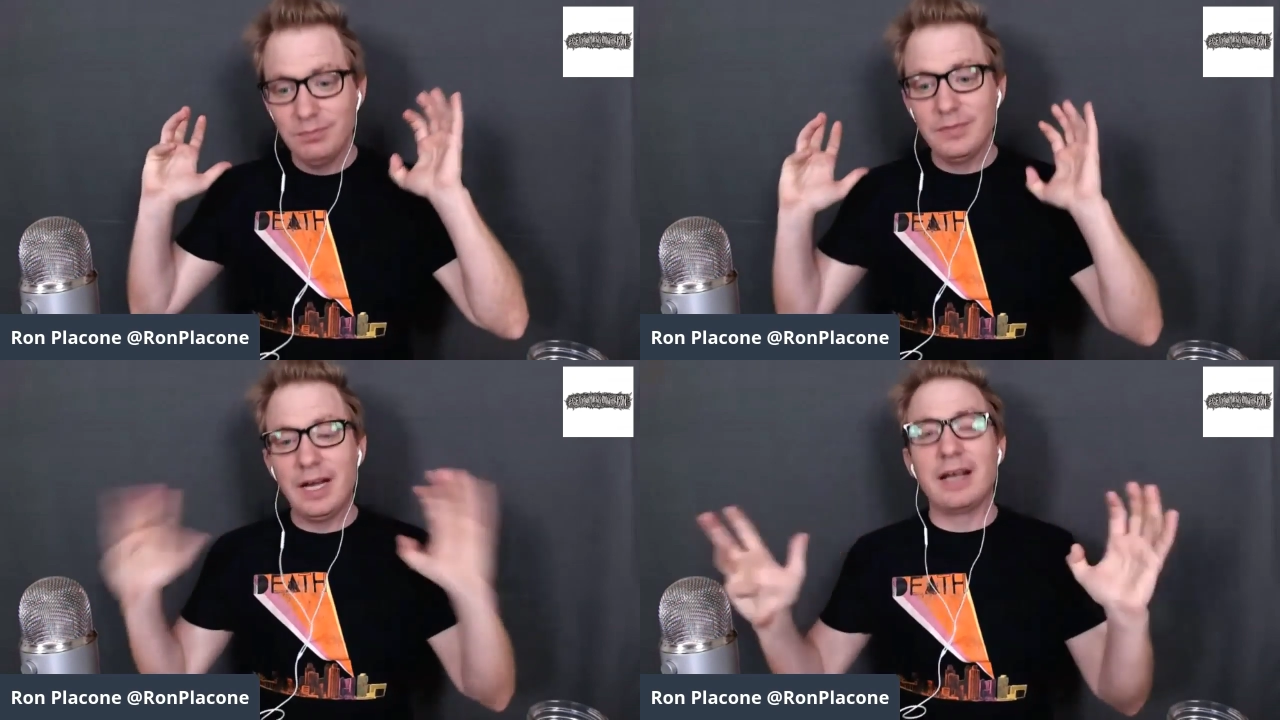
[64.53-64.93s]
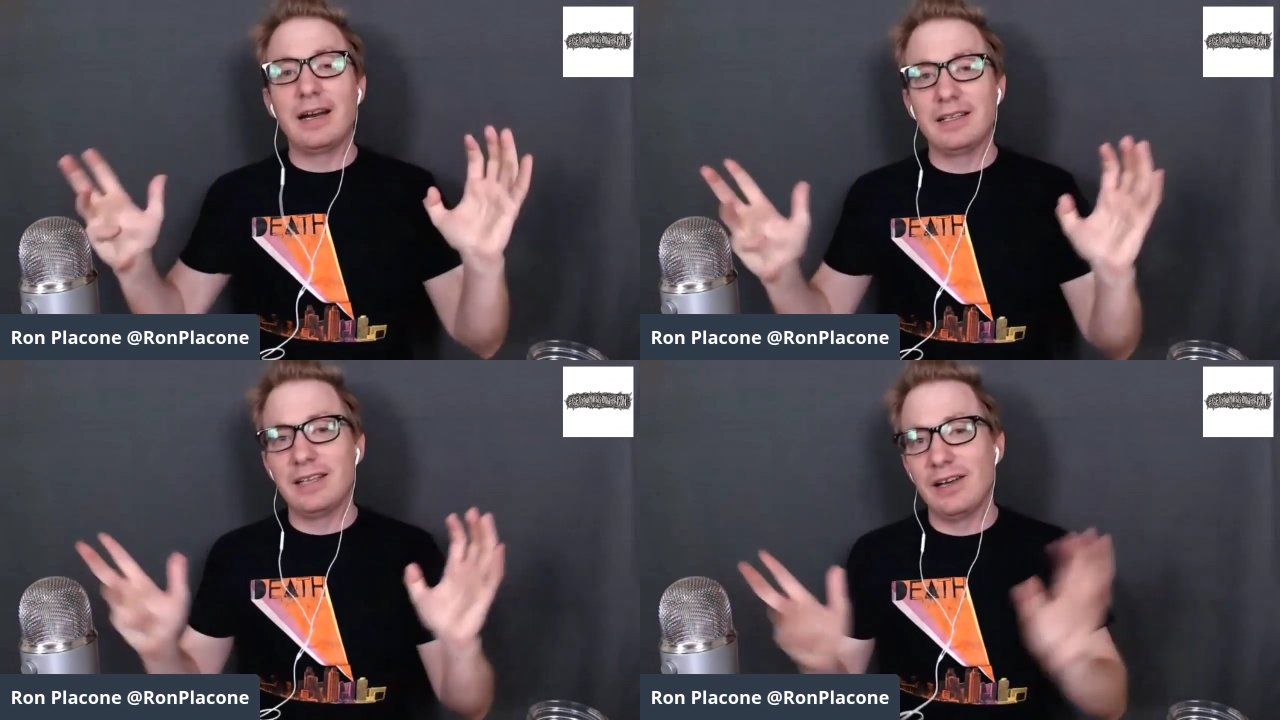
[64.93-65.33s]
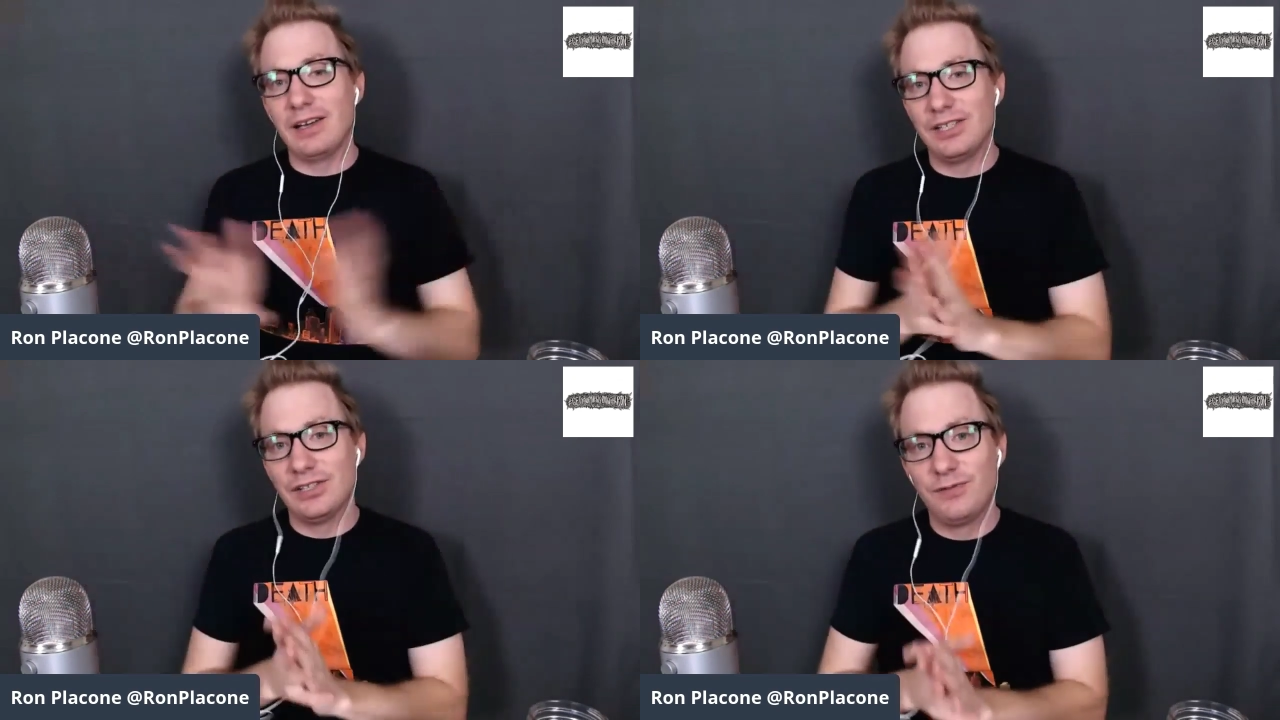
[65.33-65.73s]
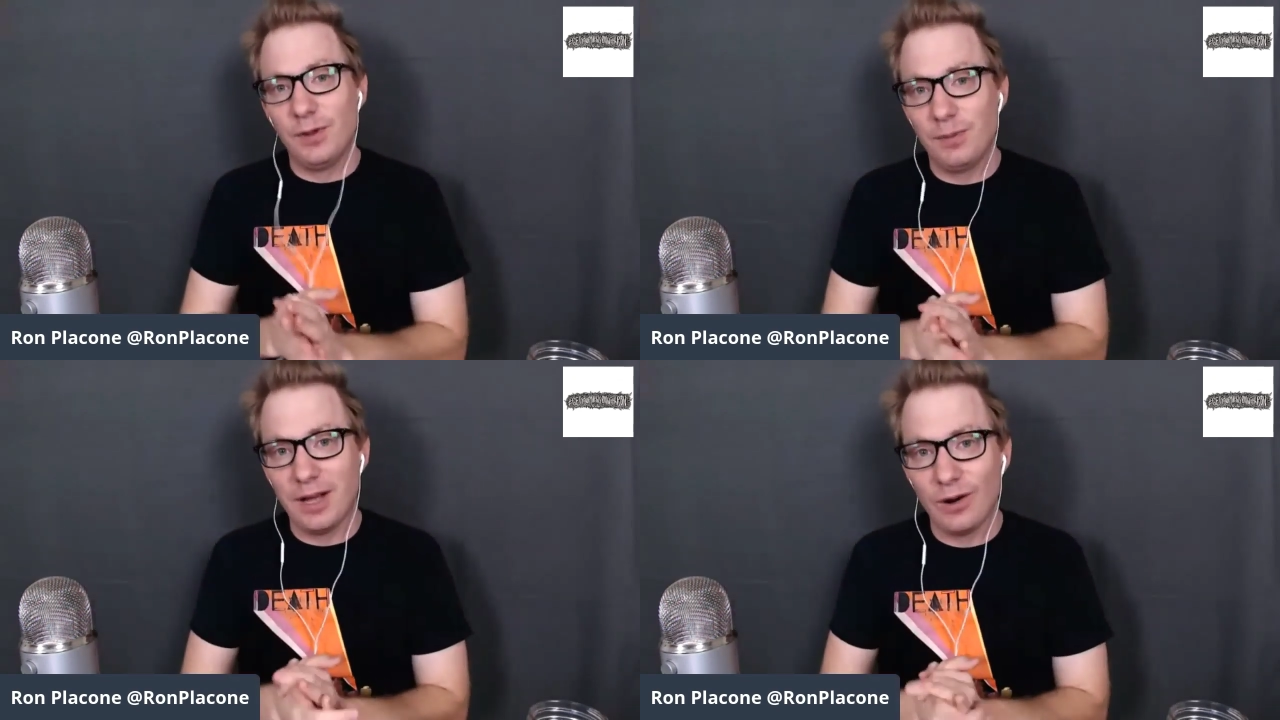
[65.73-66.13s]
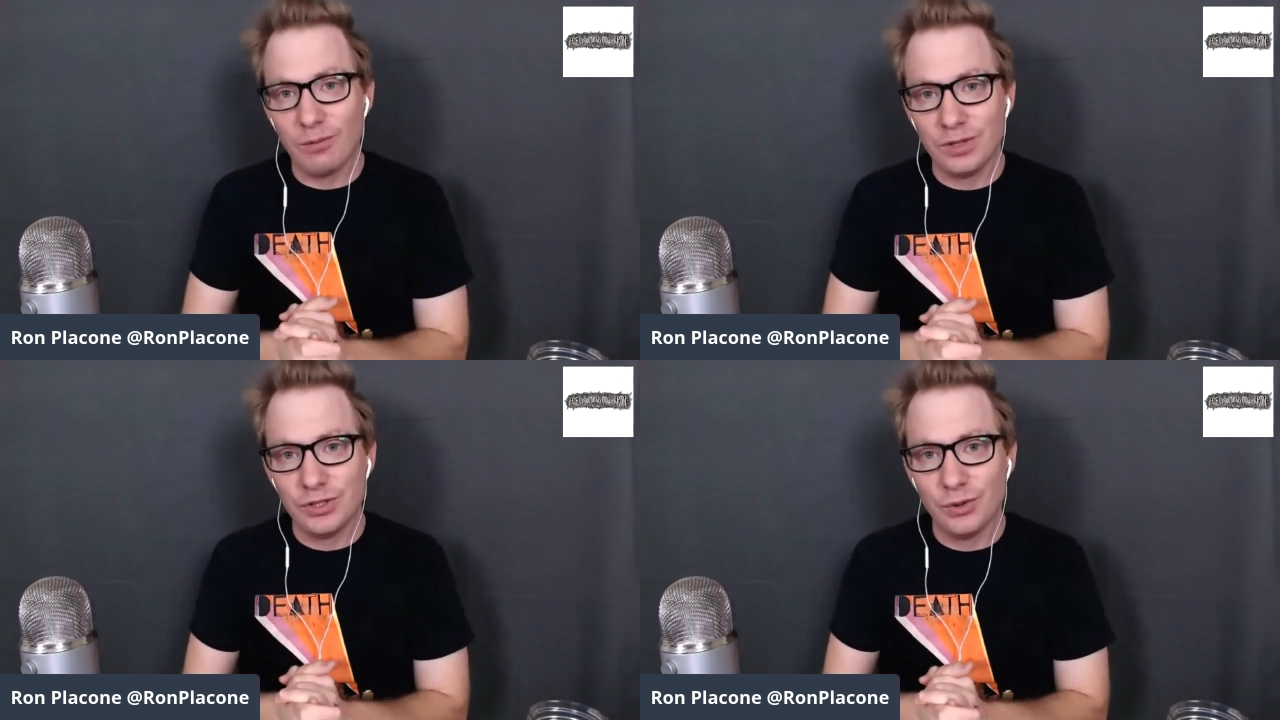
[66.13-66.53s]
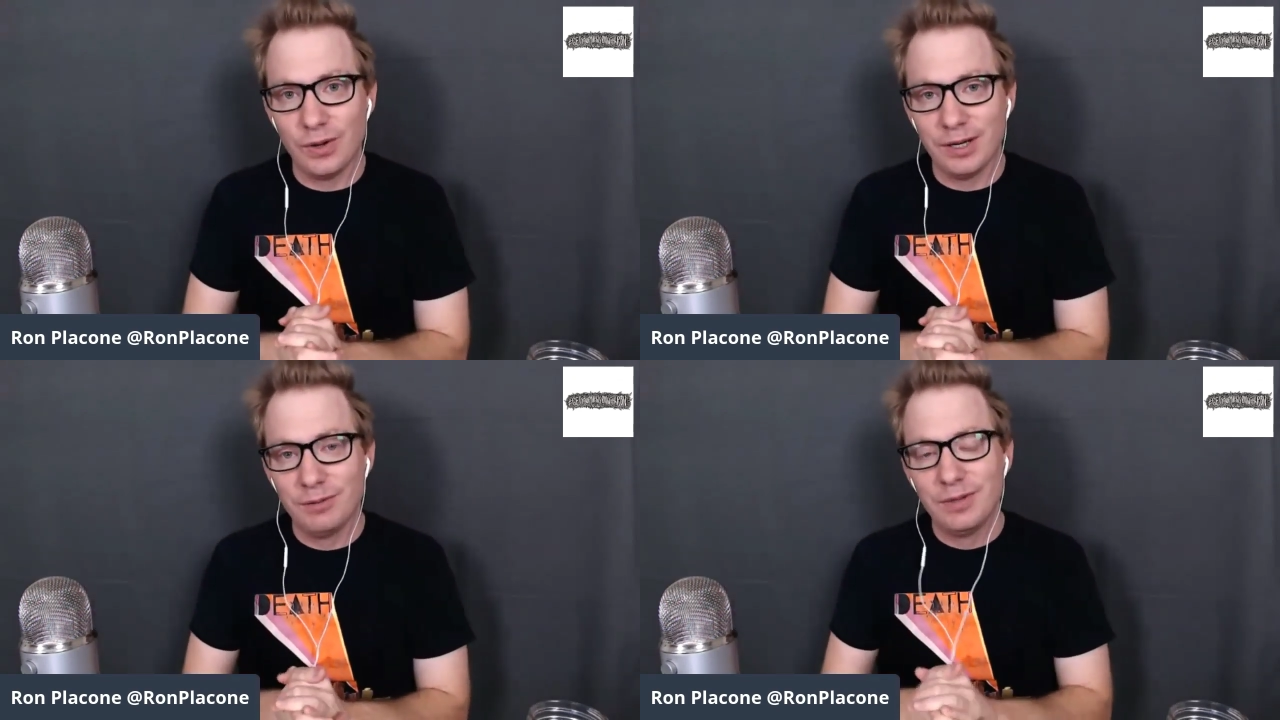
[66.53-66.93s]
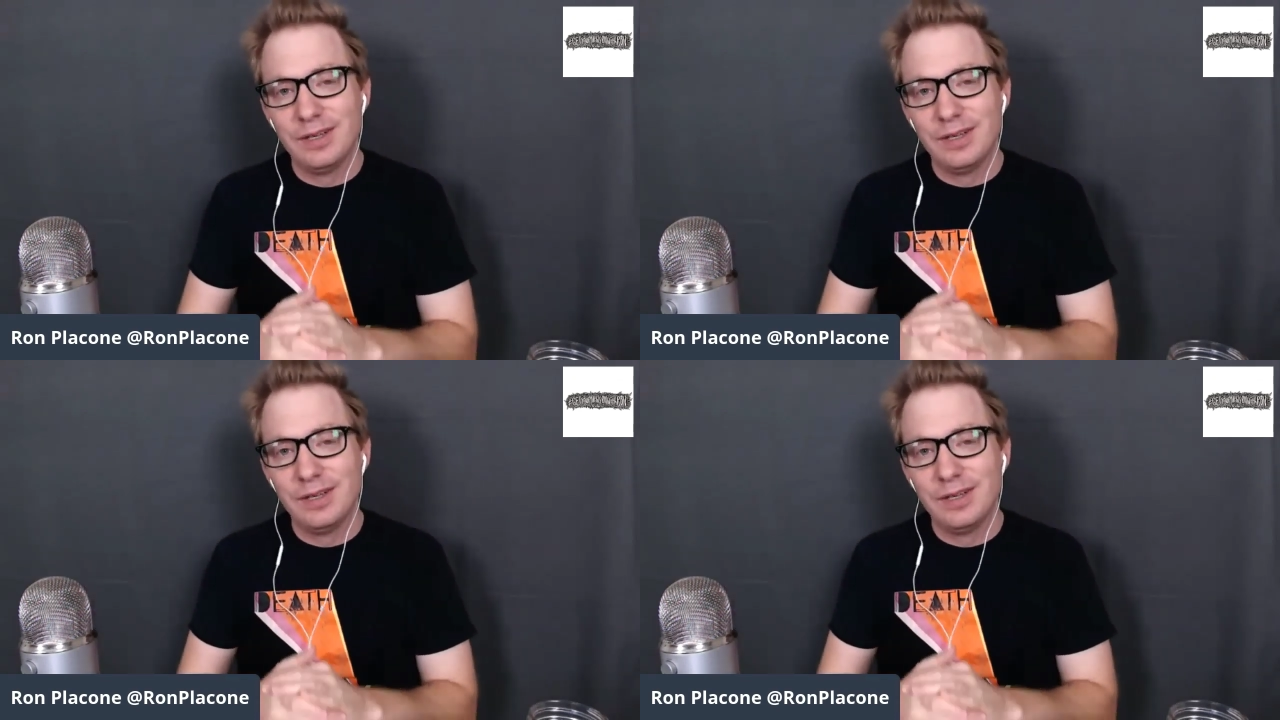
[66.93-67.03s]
I got to tell you, it just filled my heart with joy.